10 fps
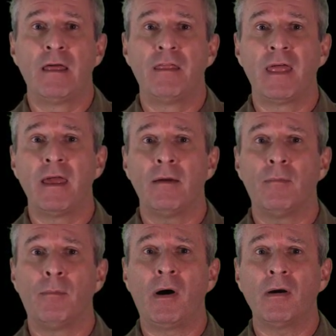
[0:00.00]
They're
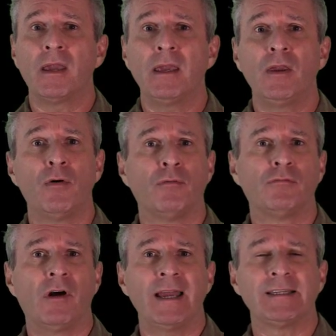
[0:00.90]
marking your
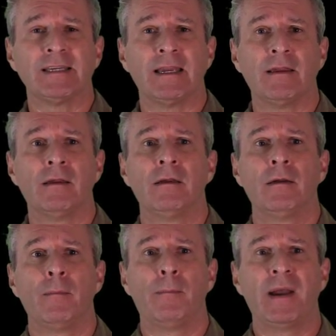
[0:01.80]
writing
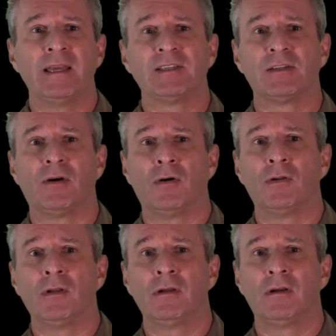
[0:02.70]
based
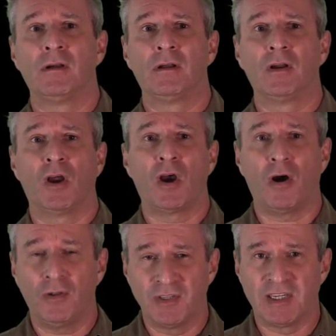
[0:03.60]
on
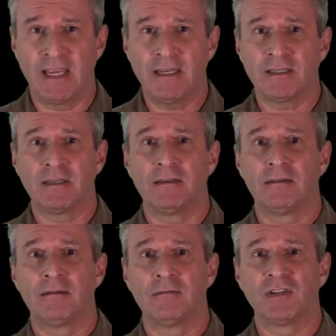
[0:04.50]
content.
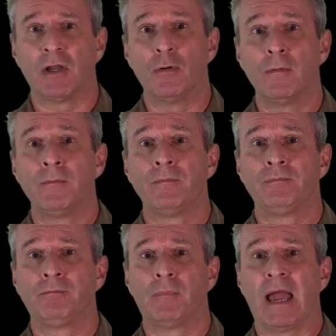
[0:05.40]
So,
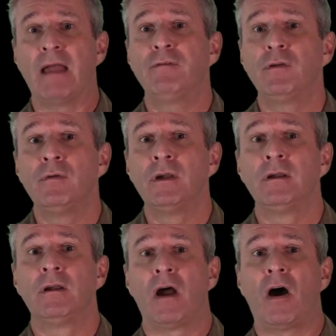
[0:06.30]
have you
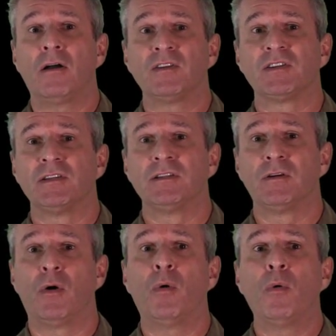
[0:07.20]
answered
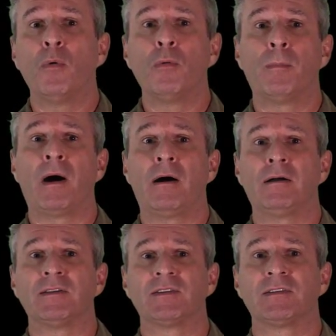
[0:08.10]
all
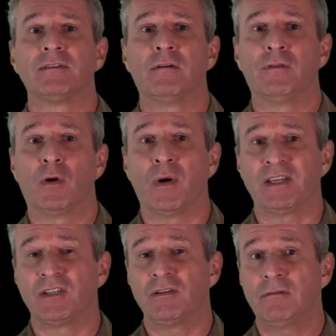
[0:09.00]
parts of the
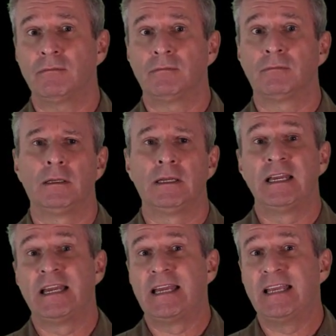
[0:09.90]
question?
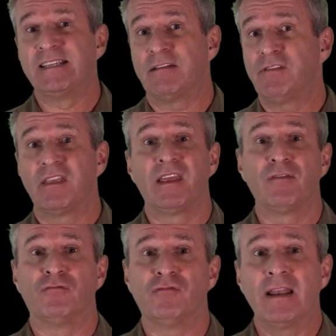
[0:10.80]
Is
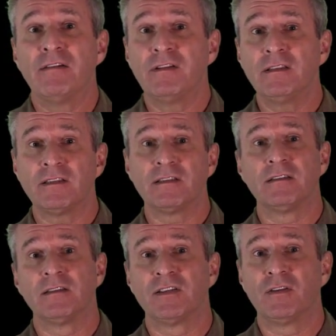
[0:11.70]
everything relevant
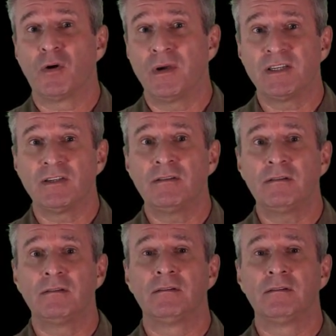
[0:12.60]
to the question?